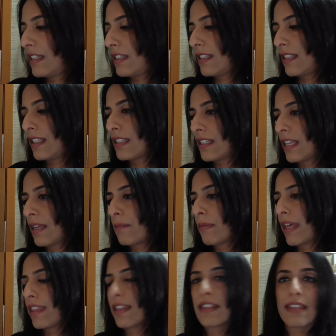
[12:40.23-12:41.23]
It's the same
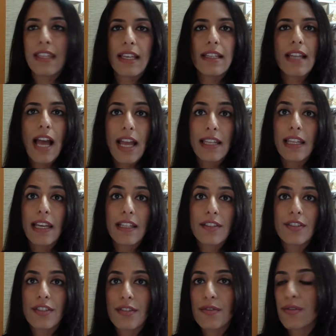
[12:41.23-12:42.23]
method that I
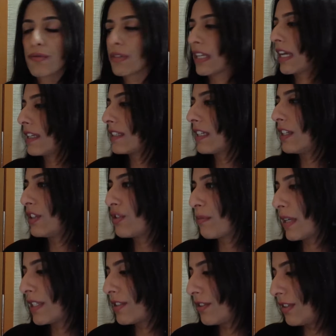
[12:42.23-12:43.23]
like to use when I teach
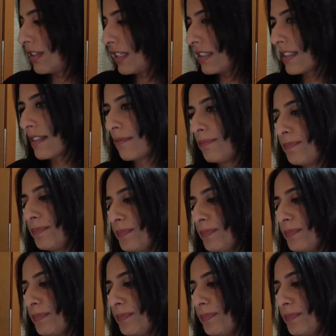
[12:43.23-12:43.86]
my students.